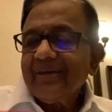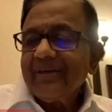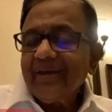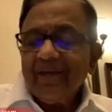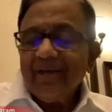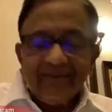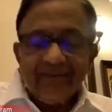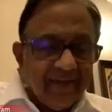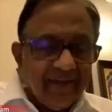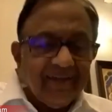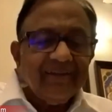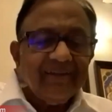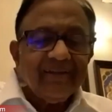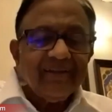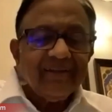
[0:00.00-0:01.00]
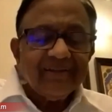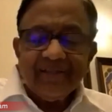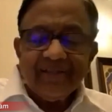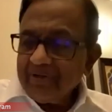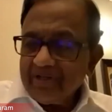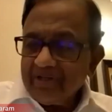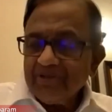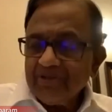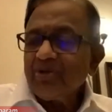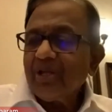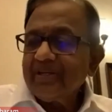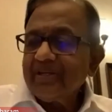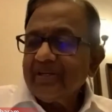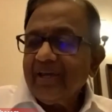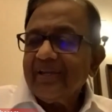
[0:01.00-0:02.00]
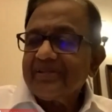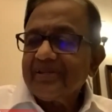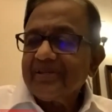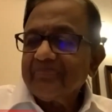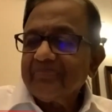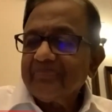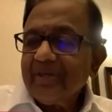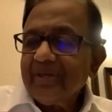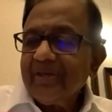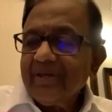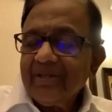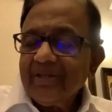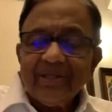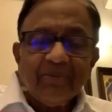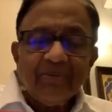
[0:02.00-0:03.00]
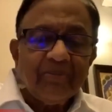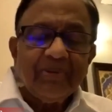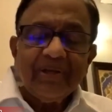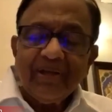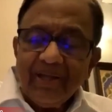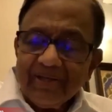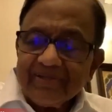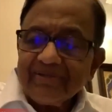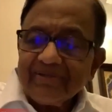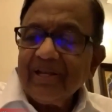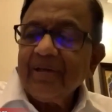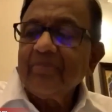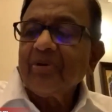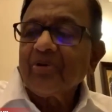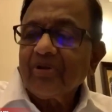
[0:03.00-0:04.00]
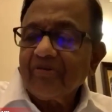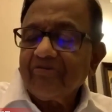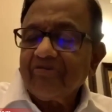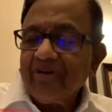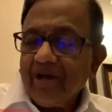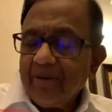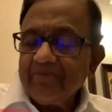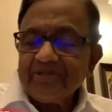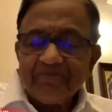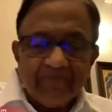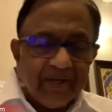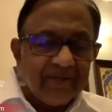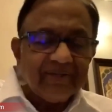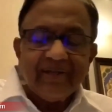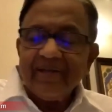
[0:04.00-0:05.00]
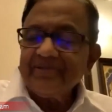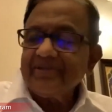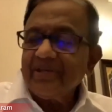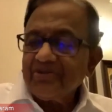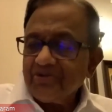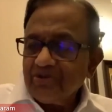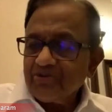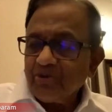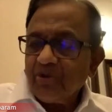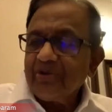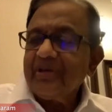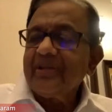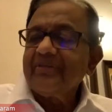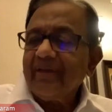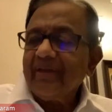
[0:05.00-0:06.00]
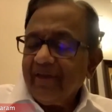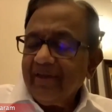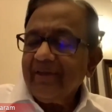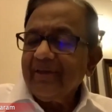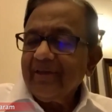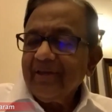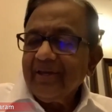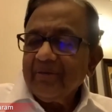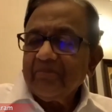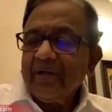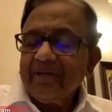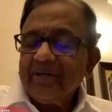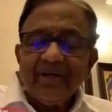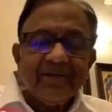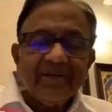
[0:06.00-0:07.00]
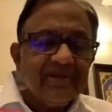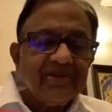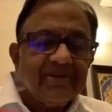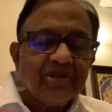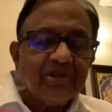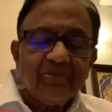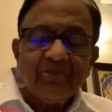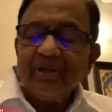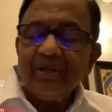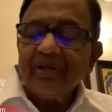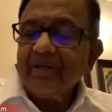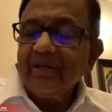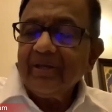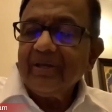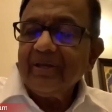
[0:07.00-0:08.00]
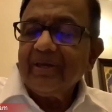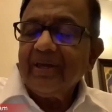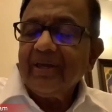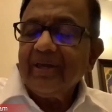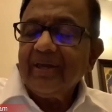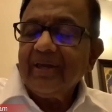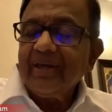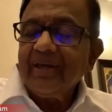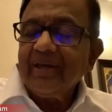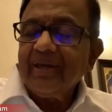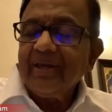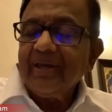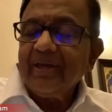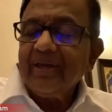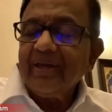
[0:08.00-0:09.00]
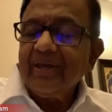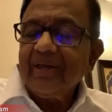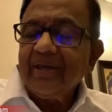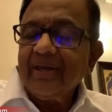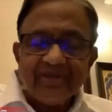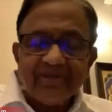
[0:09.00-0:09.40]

And then they will consolidate. There will be less labor on farms. Mechanization is already there. Mechanization will gain rapid pace.